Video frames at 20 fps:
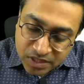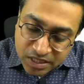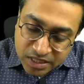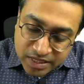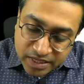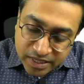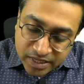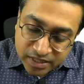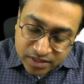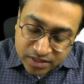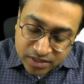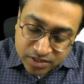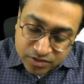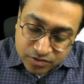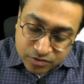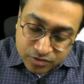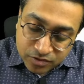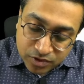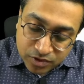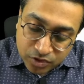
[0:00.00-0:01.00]
In this
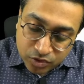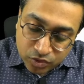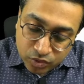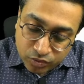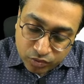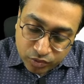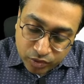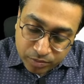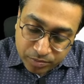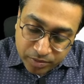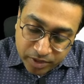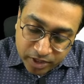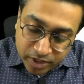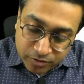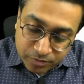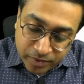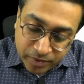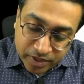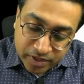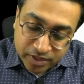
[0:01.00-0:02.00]
you would be
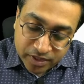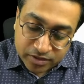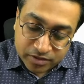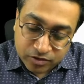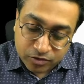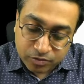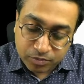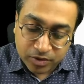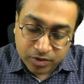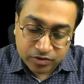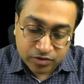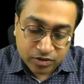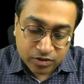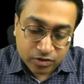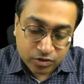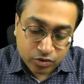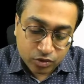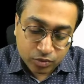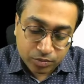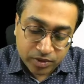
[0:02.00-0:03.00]
expecting this muscle
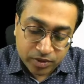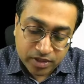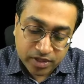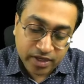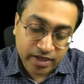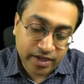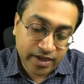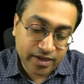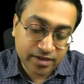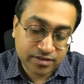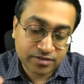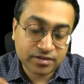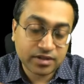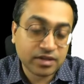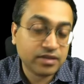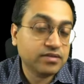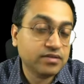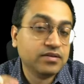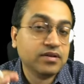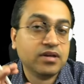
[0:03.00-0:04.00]
to be the
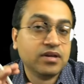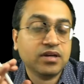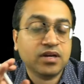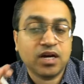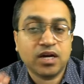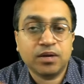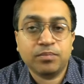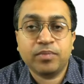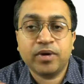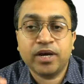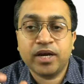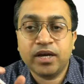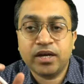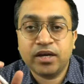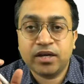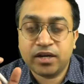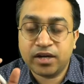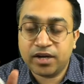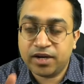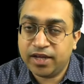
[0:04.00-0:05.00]
extensor carpi
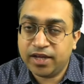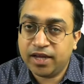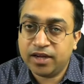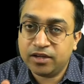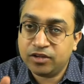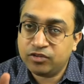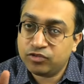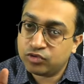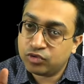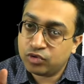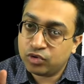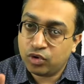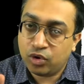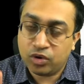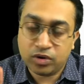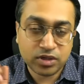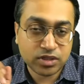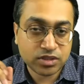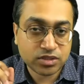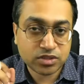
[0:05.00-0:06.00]
radialis
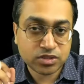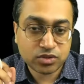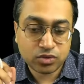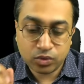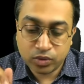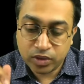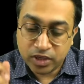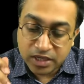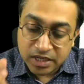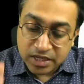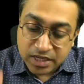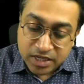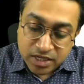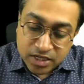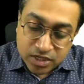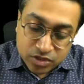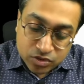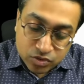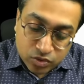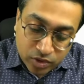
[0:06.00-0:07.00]
longus. Okay,
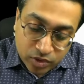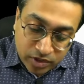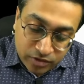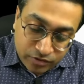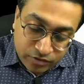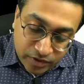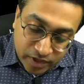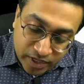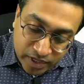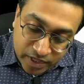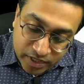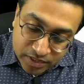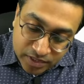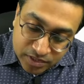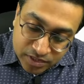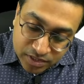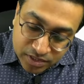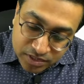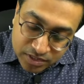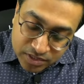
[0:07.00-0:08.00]
so if I
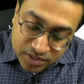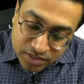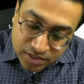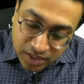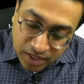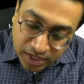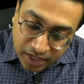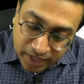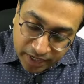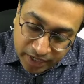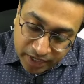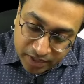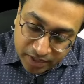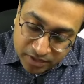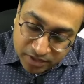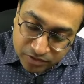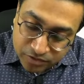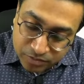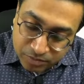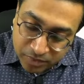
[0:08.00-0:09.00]
just hide
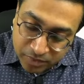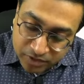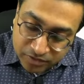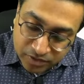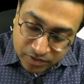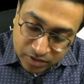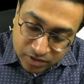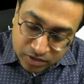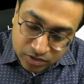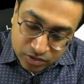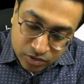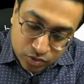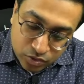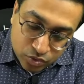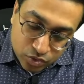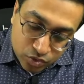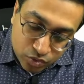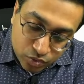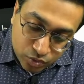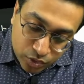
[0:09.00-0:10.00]
this muscle to
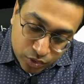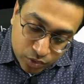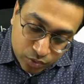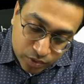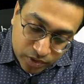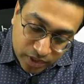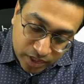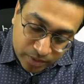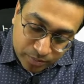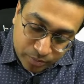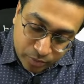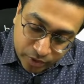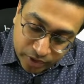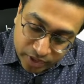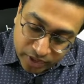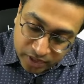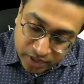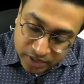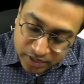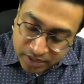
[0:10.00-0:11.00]
show you that point,
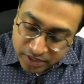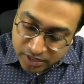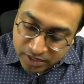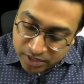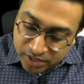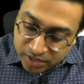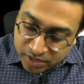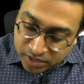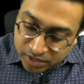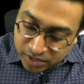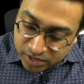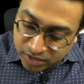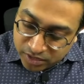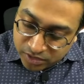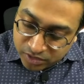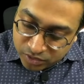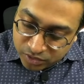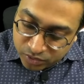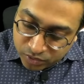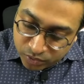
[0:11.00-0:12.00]

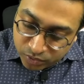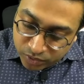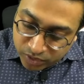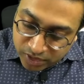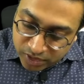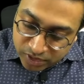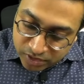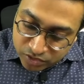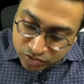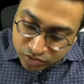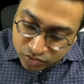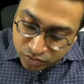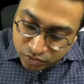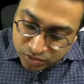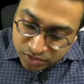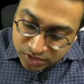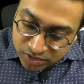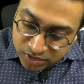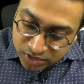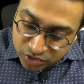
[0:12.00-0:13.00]
okay, so
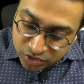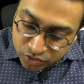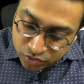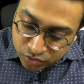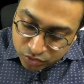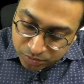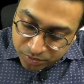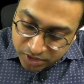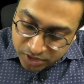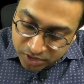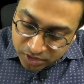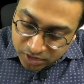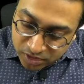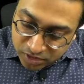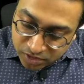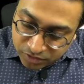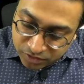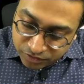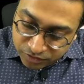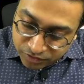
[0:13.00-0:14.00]
this should be the
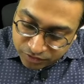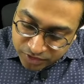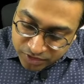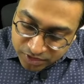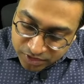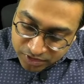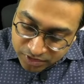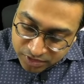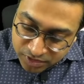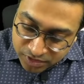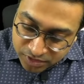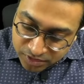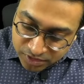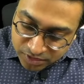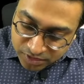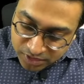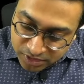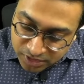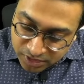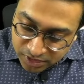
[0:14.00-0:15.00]
nerve which is
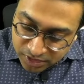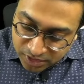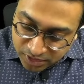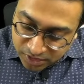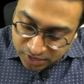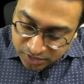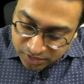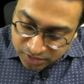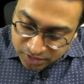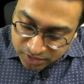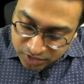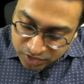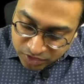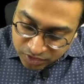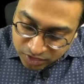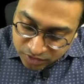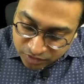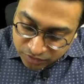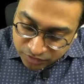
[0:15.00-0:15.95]
seen here, this nerve.